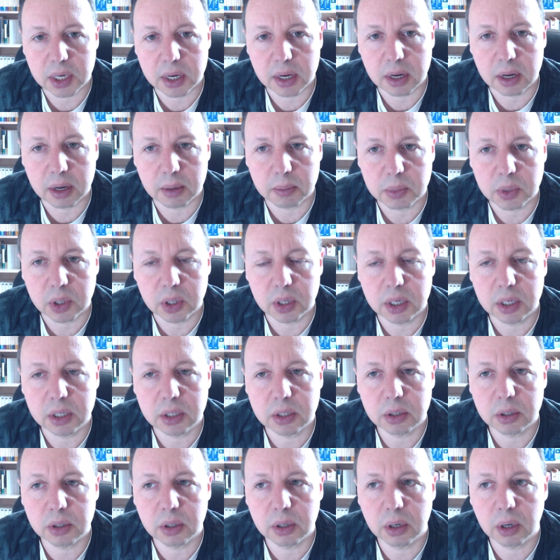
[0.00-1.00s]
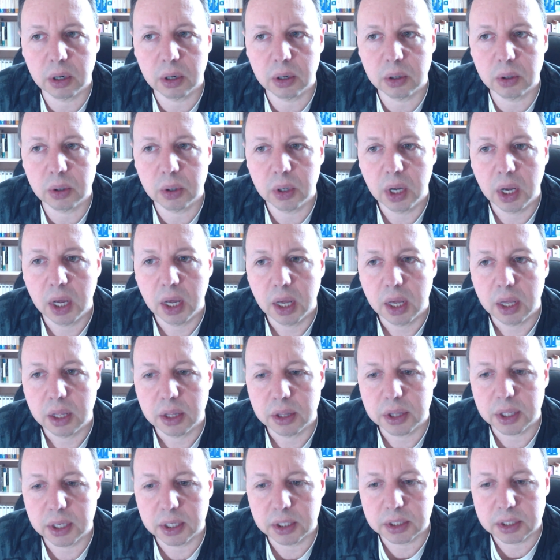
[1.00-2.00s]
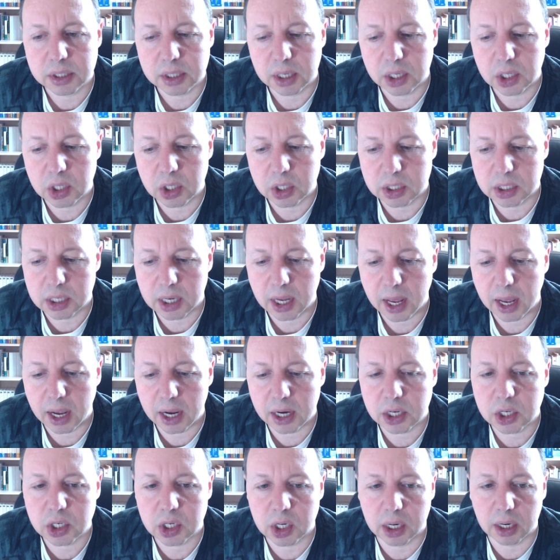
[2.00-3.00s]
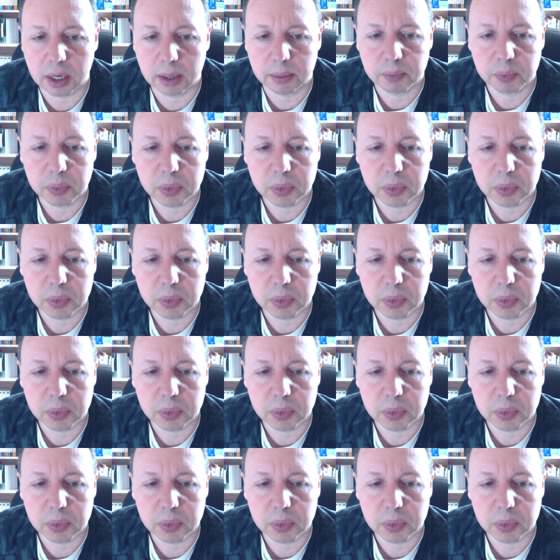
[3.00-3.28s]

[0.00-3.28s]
Um, you need to know things such as hashing.